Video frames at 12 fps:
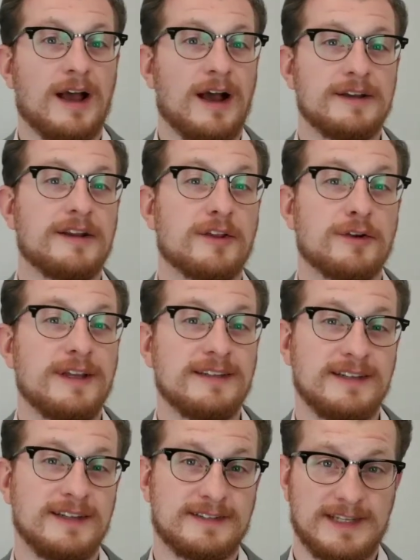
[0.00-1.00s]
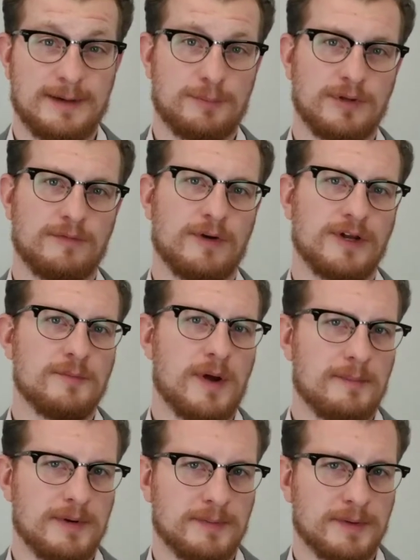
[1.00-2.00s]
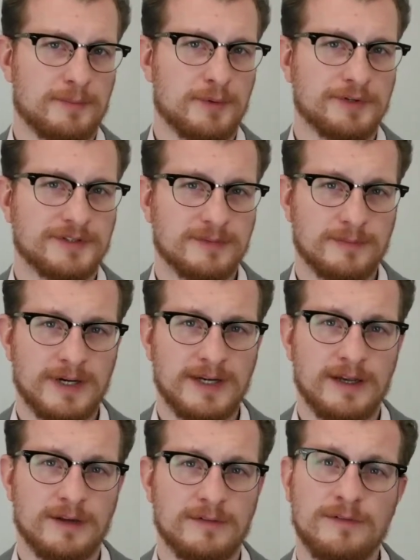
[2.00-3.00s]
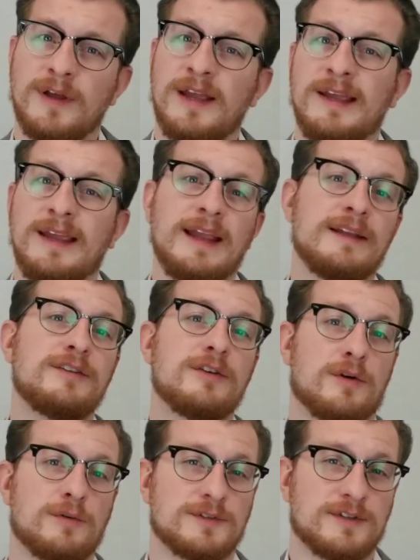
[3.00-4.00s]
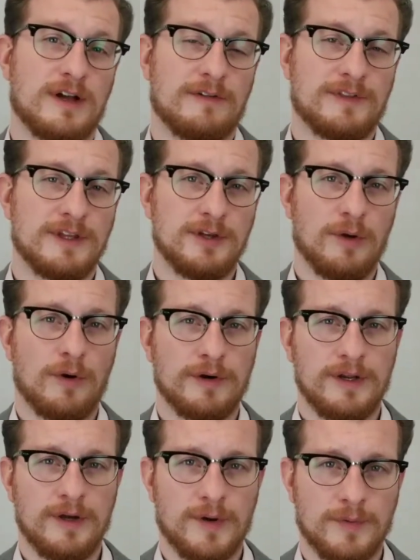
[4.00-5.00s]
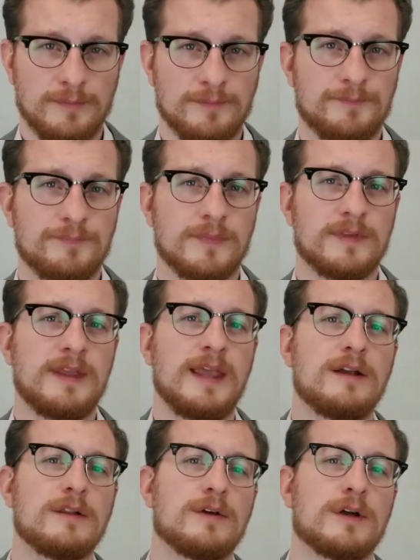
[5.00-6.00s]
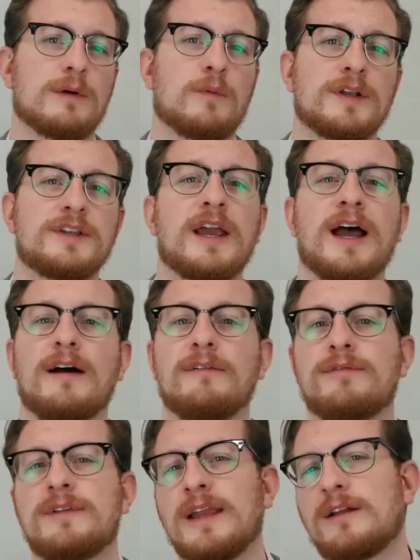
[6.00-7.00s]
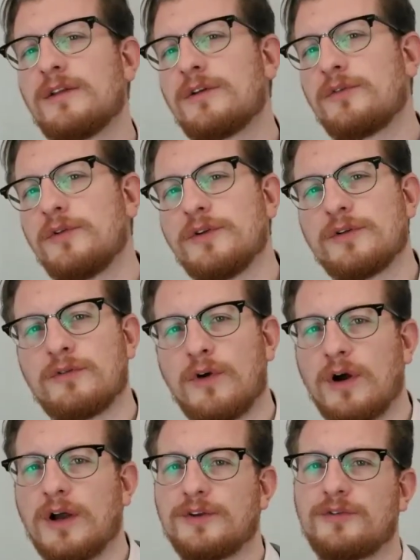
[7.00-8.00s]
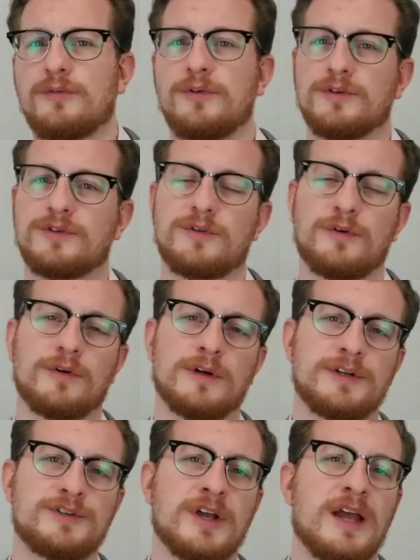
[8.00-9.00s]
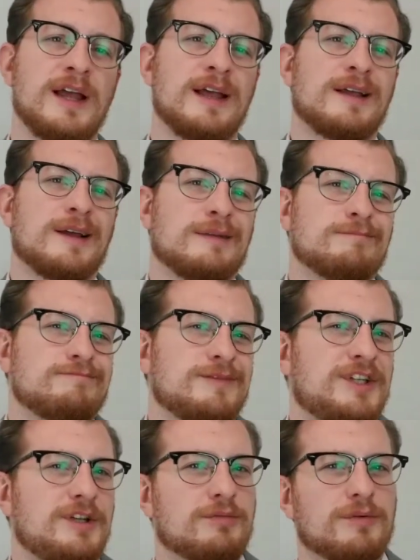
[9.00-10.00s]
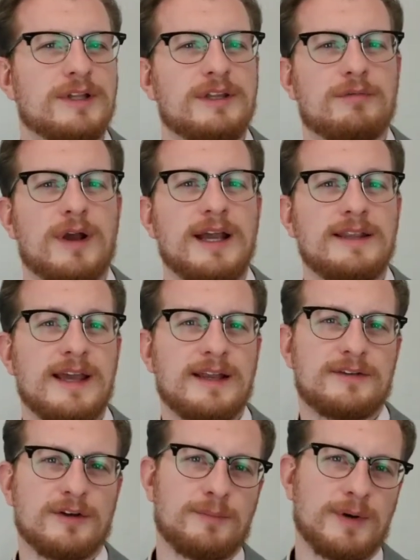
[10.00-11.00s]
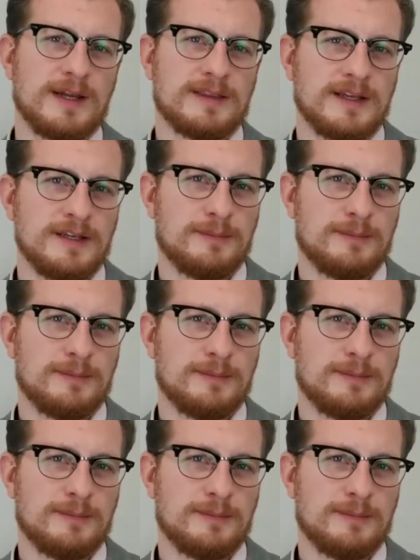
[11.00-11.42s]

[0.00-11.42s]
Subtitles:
Another easy example of where you might be able to pull some money out of is your own stuff that you already own. Take a look at what you have. Take a look through your garage, through your storage. Do you really ride that dirt bike that you